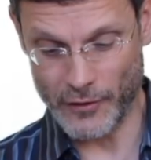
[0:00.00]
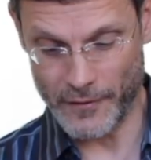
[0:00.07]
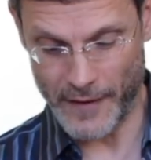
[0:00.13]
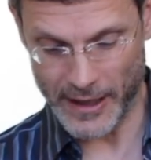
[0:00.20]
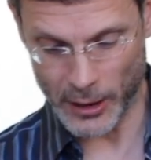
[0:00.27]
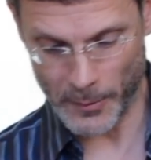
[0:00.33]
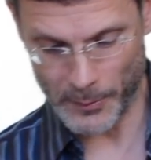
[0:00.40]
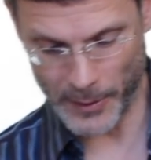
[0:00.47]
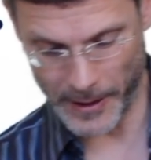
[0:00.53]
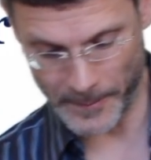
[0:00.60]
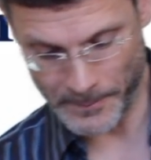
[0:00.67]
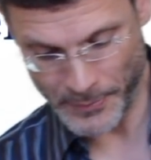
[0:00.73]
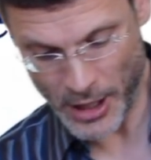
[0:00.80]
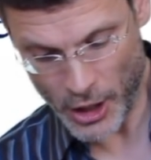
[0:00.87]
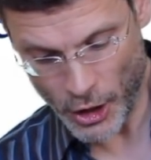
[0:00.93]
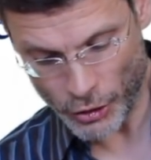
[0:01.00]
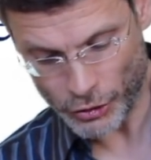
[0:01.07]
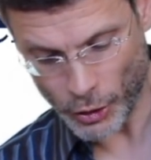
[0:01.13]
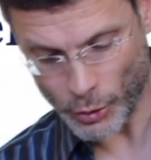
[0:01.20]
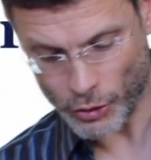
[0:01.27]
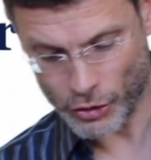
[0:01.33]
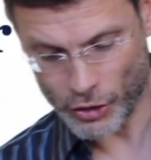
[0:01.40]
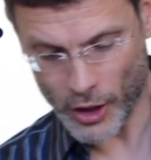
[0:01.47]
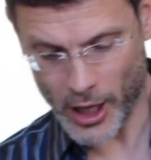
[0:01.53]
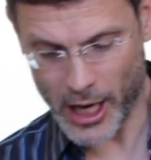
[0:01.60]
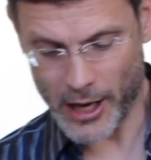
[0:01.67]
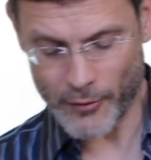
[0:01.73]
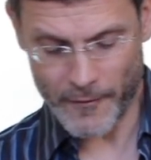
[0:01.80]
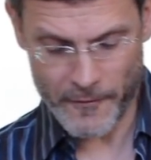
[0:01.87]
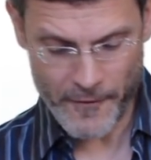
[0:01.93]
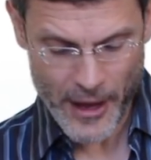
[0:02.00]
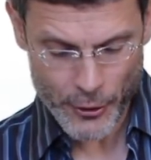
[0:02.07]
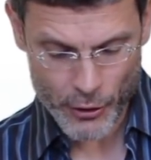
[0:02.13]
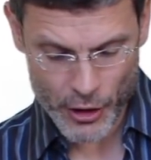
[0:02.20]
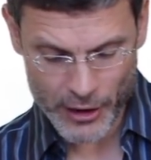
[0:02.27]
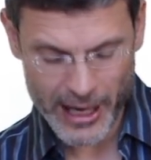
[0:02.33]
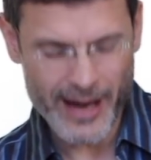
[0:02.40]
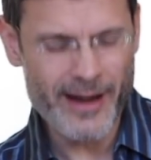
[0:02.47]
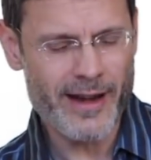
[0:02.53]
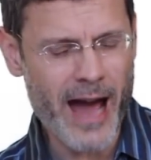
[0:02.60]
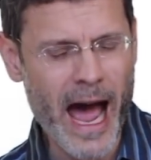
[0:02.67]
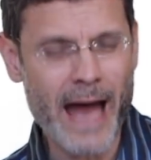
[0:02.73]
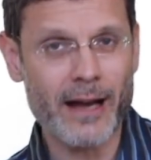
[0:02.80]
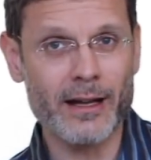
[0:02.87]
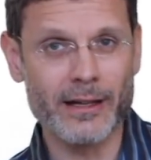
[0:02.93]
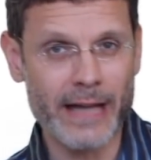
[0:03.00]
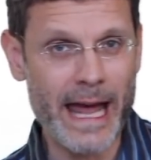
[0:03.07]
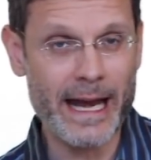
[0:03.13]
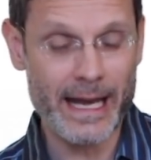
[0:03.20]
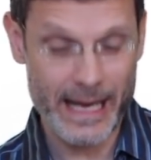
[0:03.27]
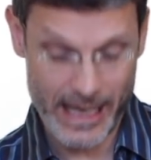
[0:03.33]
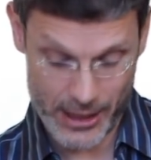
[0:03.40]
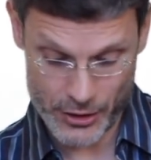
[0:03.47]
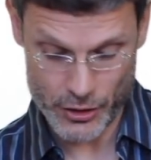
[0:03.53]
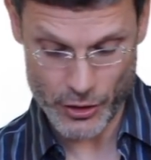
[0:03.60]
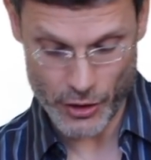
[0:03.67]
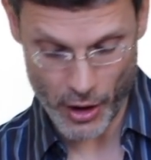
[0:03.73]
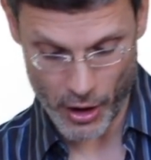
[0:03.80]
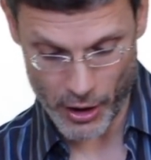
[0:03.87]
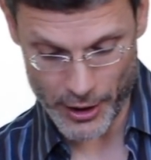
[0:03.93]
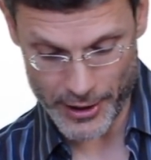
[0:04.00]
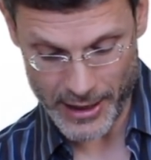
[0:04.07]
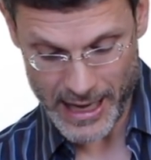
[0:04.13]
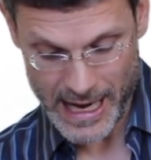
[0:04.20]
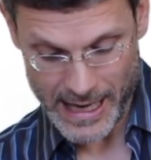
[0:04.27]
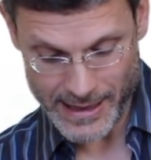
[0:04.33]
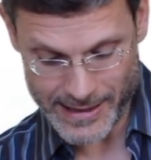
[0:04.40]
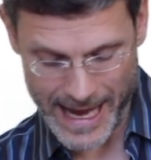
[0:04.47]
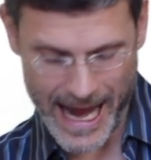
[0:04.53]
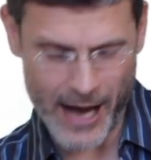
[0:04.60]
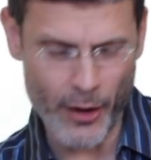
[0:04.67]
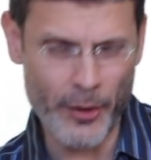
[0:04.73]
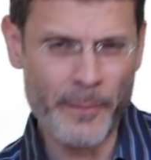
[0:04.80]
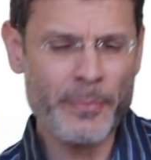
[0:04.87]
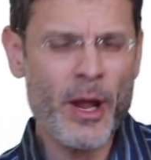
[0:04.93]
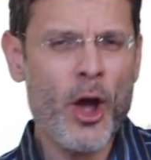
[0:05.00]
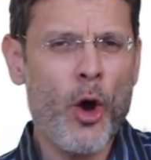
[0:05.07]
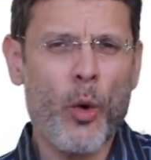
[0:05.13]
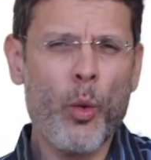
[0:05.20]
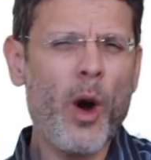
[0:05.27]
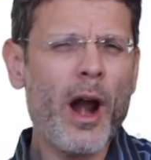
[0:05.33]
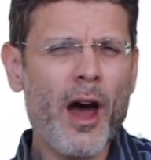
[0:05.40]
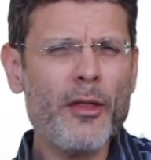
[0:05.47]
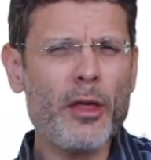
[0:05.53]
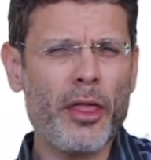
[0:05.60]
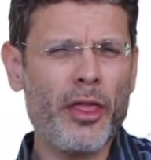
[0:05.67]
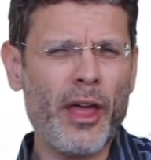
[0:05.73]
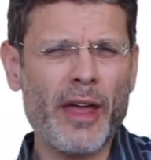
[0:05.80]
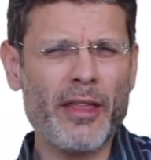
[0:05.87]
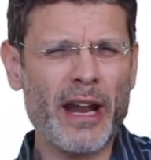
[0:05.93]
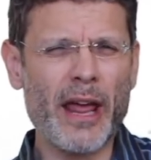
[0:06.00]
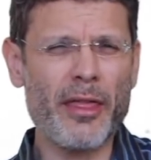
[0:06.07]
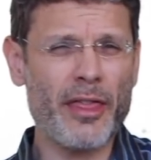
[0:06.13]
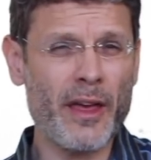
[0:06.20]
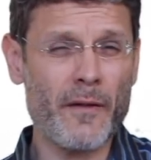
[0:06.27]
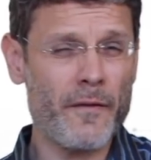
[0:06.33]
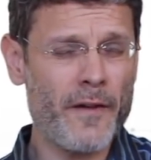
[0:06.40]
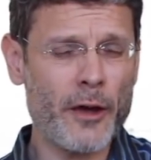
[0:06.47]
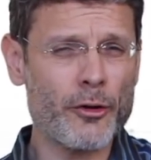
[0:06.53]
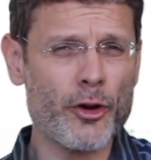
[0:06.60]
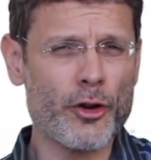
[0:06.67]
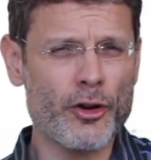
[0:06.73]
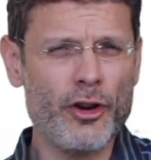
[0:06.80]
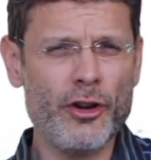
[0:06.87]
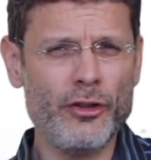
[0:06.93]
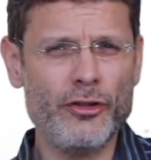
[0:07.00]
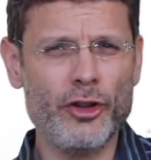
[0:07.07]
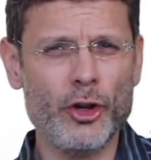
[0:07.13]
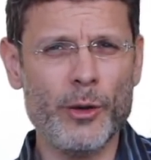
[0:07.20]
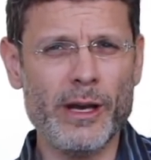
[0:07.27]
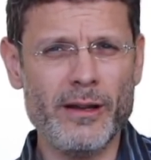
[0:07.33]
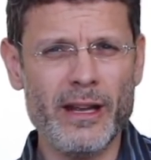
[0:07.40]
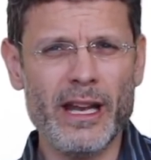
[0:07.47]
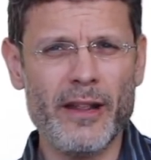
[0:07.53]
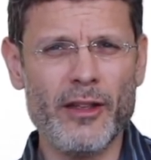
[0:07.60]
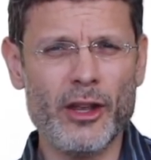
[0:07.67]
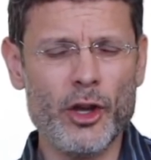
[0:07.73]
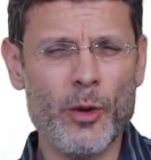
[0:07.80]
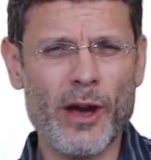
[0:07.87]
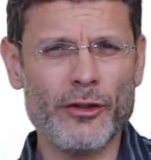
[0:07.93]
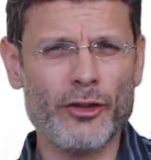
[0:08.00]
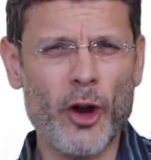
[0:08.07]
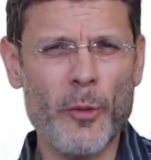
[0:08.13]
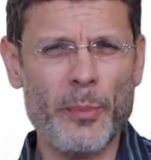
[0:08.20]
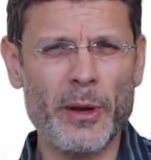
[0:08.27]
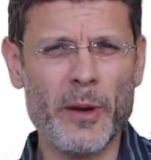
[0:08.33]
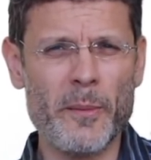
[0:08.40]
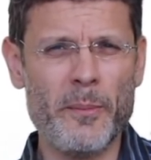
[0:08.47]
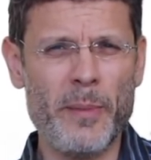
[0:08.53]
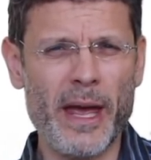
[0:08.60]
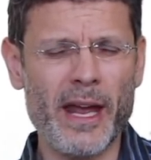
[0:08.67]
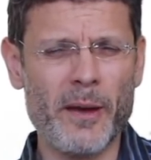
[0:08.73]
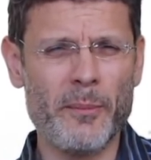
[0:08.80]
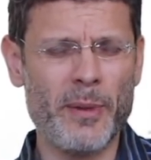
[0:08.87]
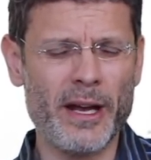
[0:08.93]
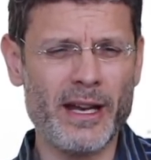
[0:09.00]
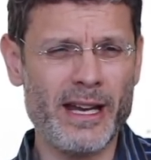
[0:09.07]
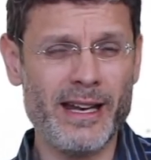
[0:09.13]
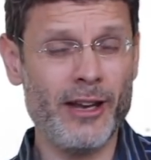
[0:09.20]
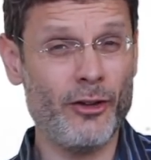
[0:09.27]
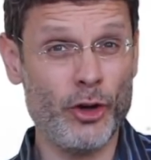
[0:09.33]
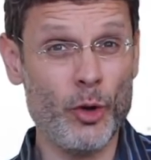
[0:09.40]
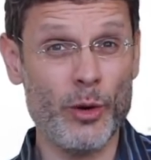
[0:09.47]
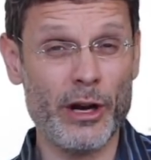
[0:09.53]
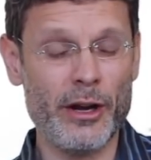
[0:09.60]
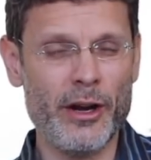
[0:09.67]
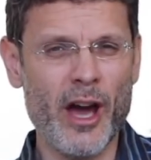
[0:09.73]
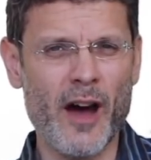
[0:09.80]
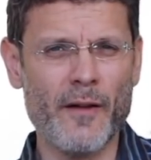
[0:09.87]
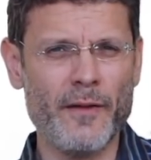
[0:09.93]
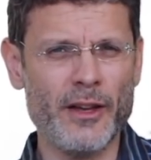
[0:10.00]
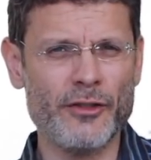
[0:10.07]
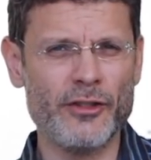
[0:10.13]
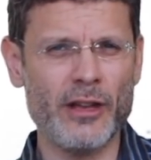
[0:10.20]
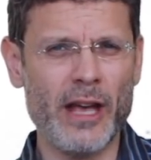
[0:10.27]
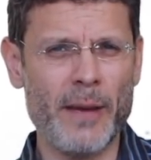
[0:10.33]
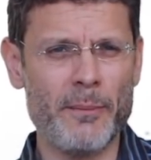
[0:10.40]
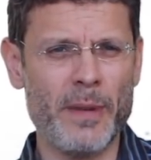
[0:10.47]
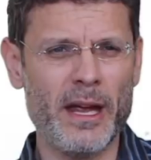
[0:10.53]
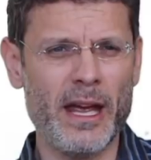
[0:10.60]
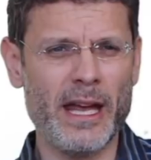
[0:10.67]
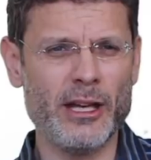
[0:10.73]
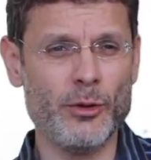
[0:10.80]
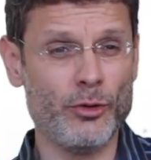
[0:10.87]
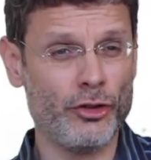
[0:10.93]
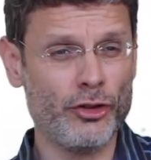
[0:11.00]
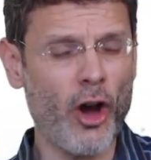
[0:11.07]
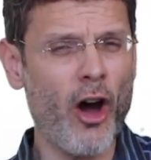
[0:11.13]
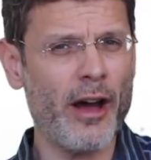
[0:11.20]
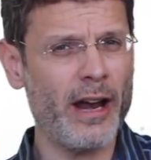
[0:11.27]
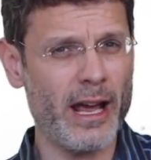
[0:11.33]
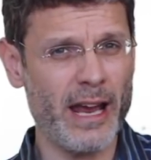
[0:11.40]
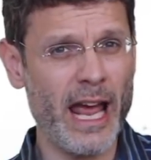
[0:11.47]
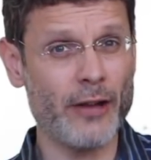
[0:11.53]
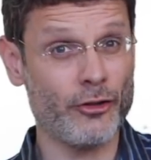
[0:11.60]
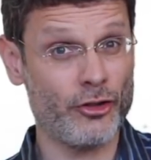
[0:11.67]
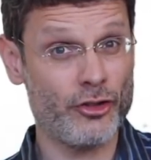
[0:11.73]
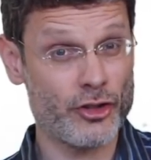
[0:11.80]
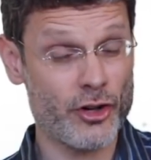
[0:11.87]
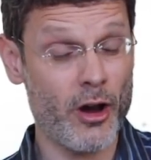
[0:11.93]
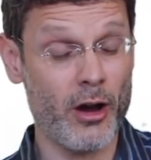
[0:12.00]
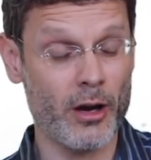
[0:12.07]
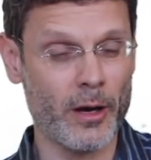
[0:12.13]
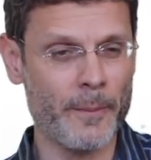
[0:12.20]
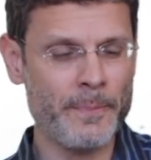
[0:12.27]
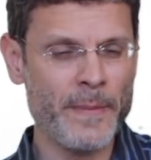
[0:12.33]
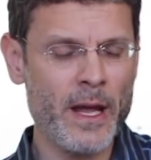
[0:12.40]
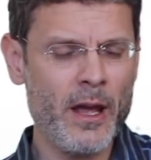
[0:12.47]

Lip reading: developing. So Federer cannot let his guard down. One other thing that I think Federer could do, he did in the U.S. Open a bit, but he didn't do it enough, is and you saw it against Chung,